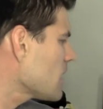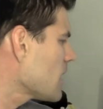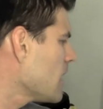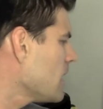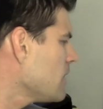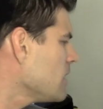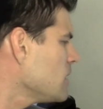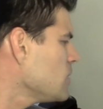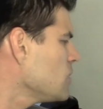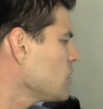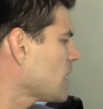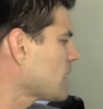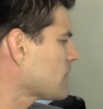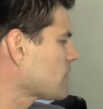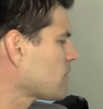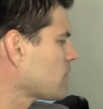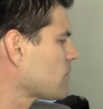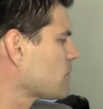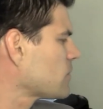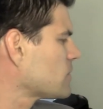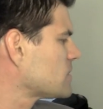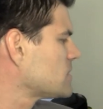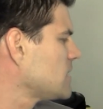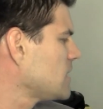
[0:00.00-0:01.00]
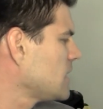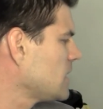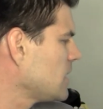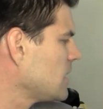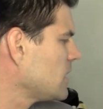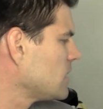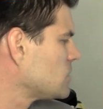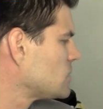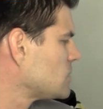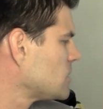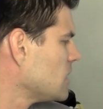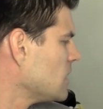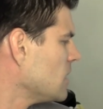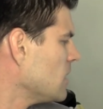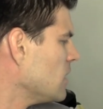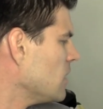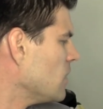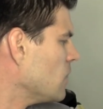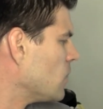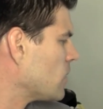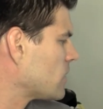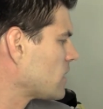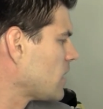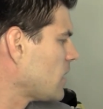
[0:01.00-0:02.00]
And then you got the 13-inch
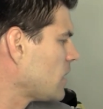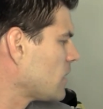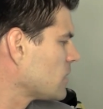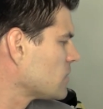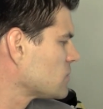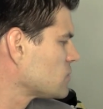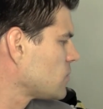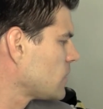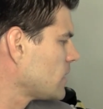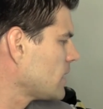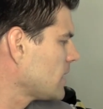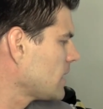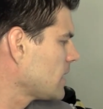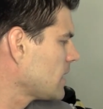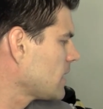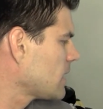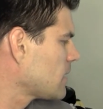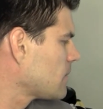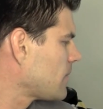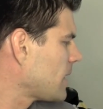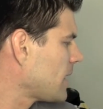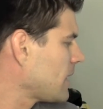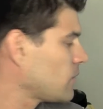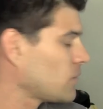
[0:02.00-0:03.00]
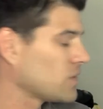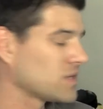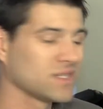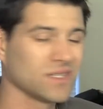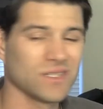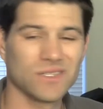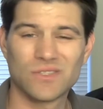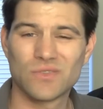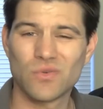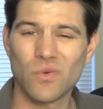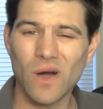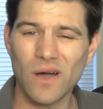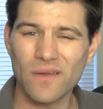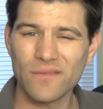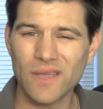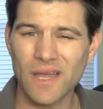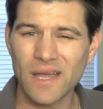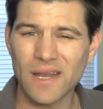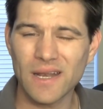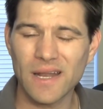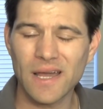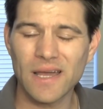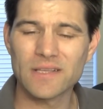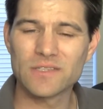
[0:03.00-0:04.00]
with the 120 gigabyte, which is
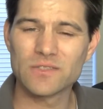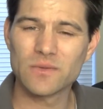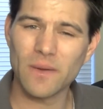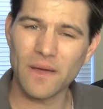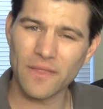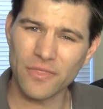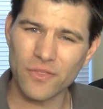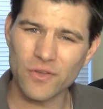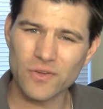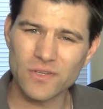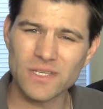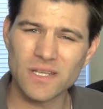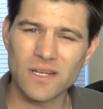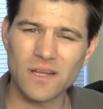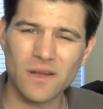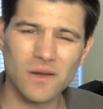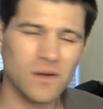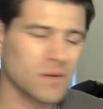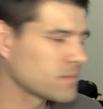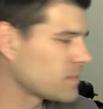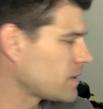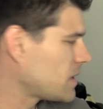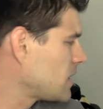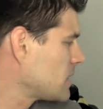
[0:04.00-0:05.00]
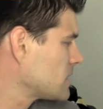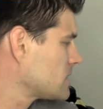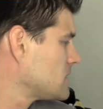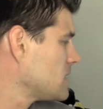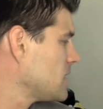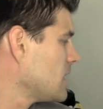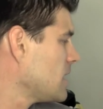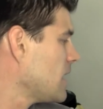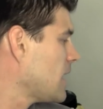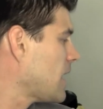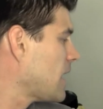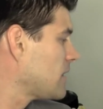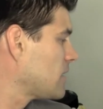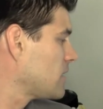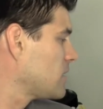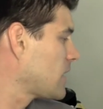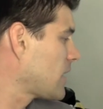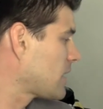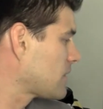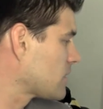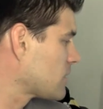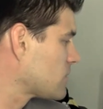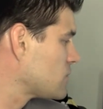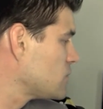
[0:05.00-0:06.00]
$1,299, so about $1,300. And then you
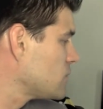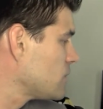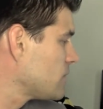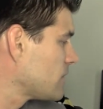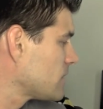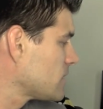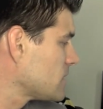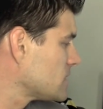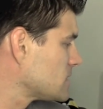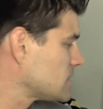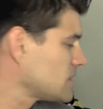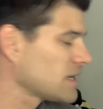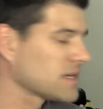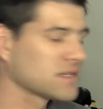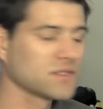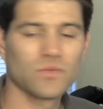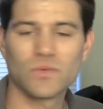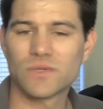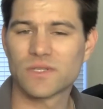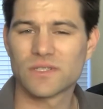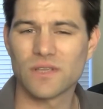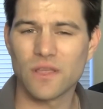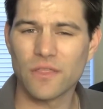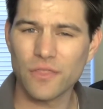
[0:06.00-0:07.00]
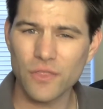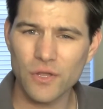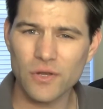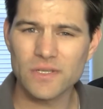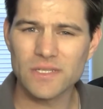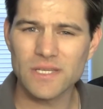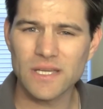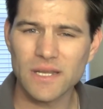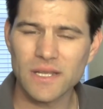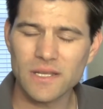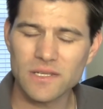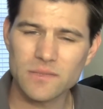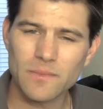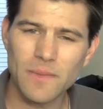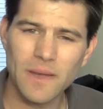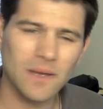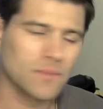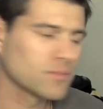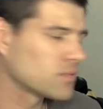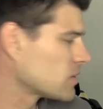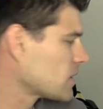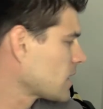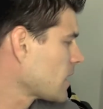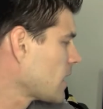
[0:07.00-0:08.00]
got the 256, which is a 13-inch
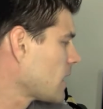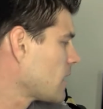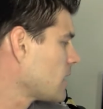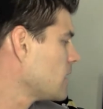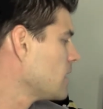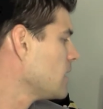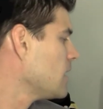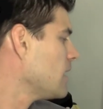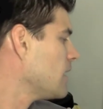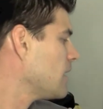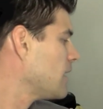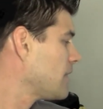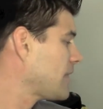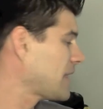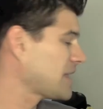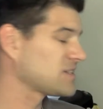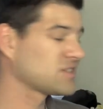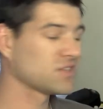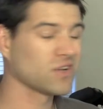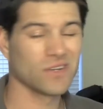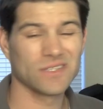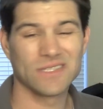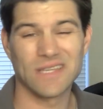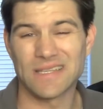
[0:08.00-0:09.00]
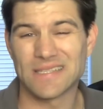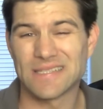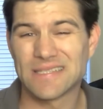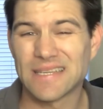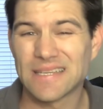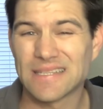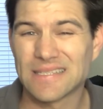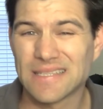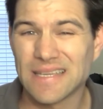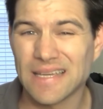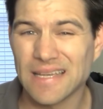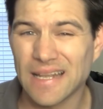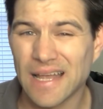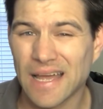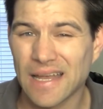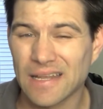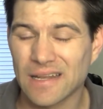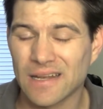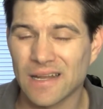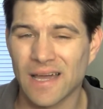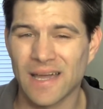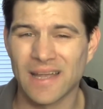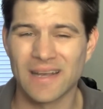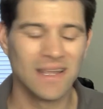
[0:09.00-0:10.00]
MacBook Air. That starts at
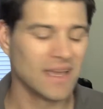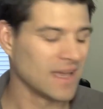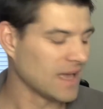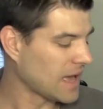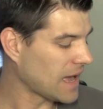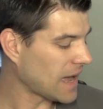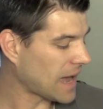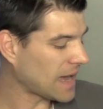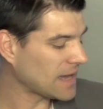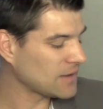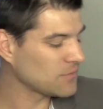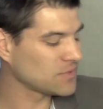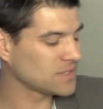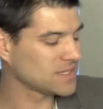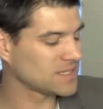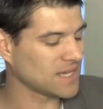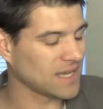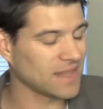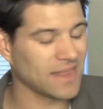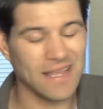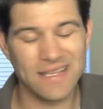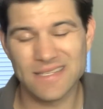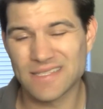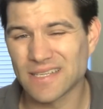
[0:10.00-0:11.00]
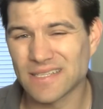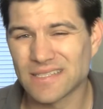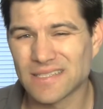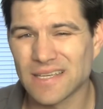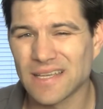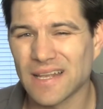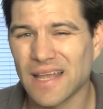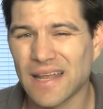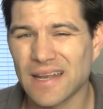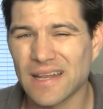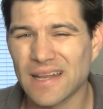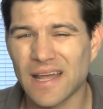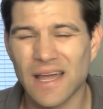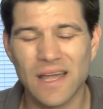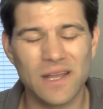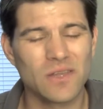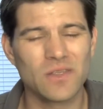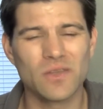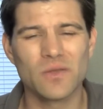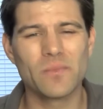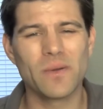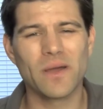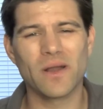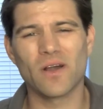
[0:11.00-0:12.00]
$1,699. I would say that
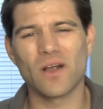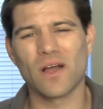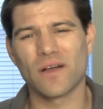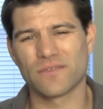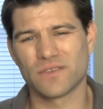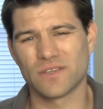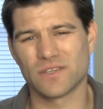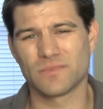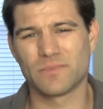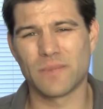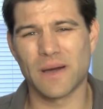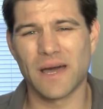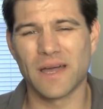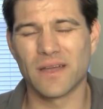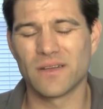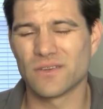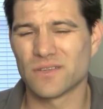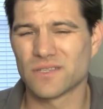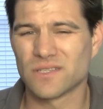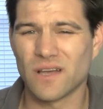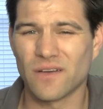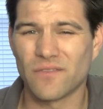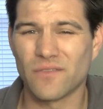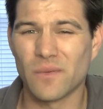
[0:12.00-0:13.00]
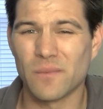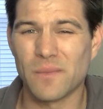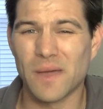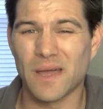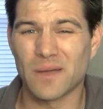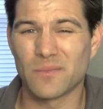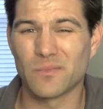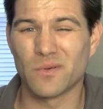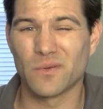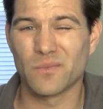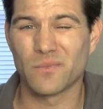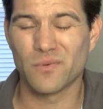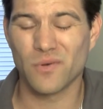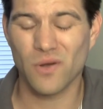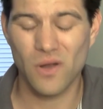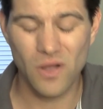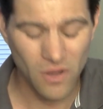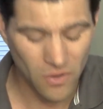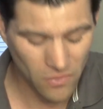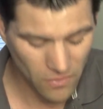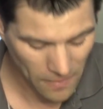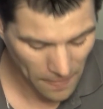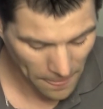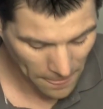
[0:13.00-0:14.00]
$1,699. You're better off just buying yourself a MacBook
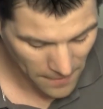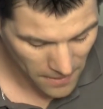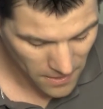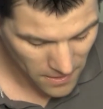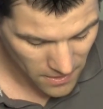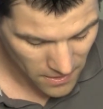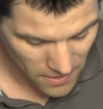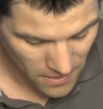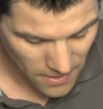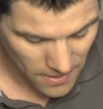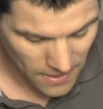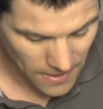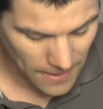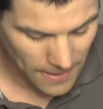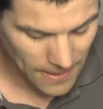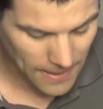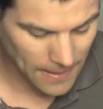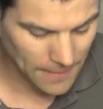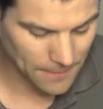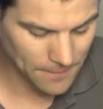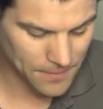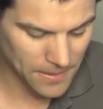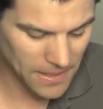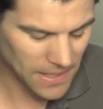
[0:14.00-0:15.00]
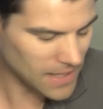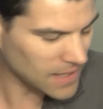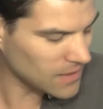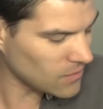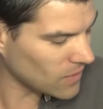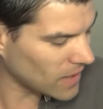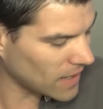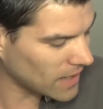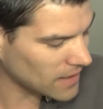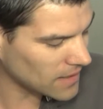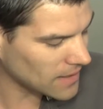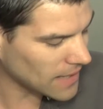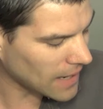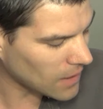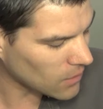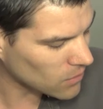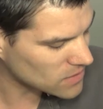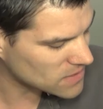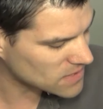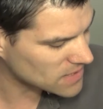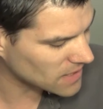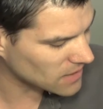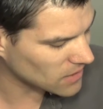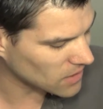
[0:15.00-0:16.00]
Pro. But anyway, now
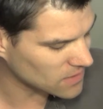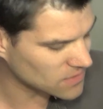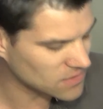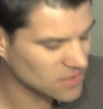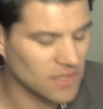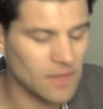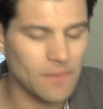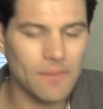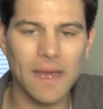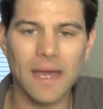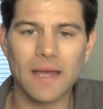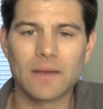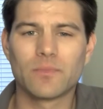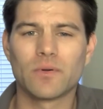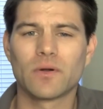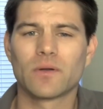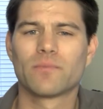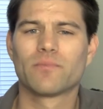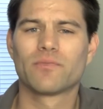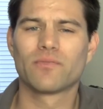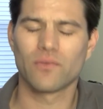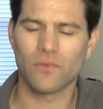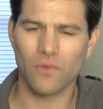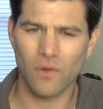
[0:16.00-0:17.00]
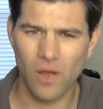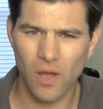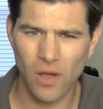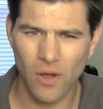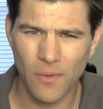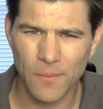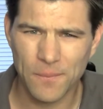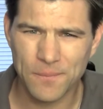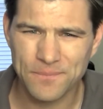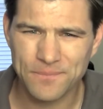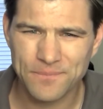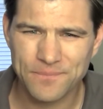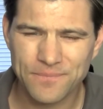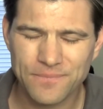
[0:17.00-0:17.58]
let's get on to the MacBook Pro.